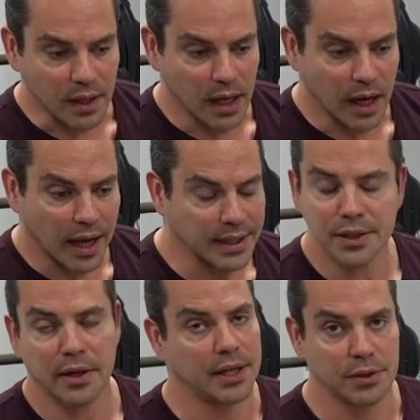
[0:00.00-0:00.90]
I
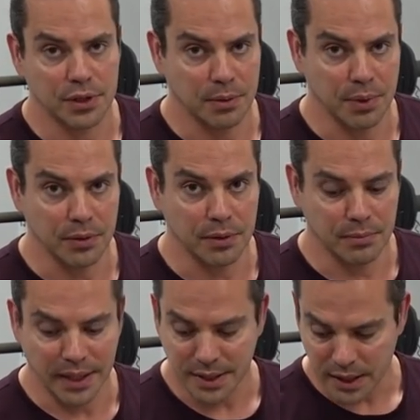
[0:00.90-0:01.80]
didn't know how to use a computer.
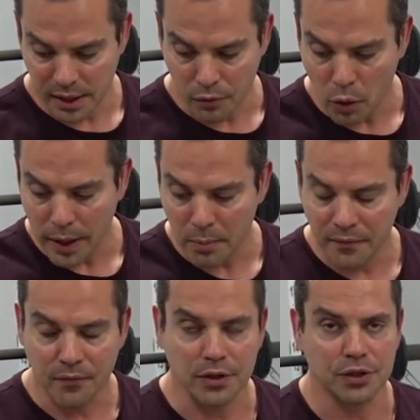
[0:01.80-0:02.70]
Like I said, I wrote out my
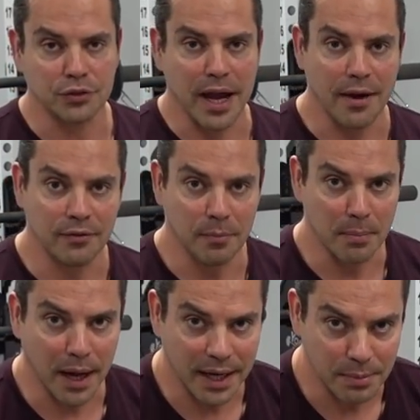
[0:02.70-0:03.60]
first draft of my
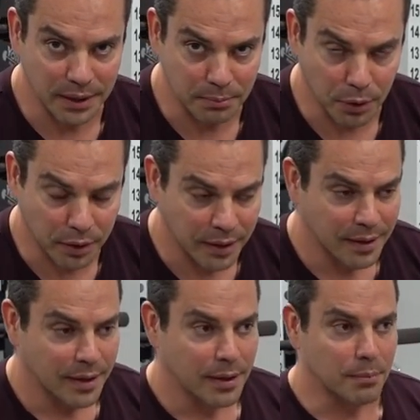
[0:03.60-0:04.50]
bodybuilding book,
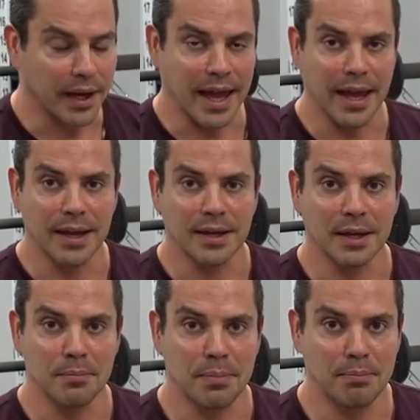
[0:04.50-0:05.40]
my hand on
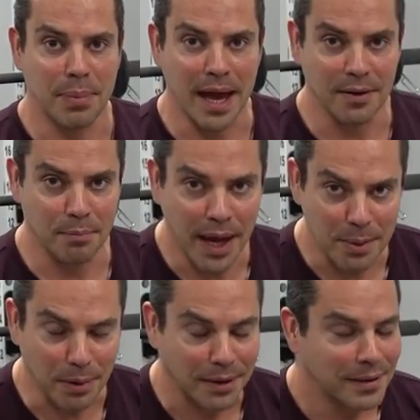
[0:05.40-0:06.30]
a pad of
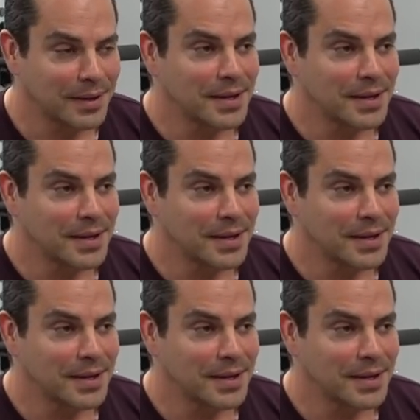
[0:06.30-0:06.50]
paper.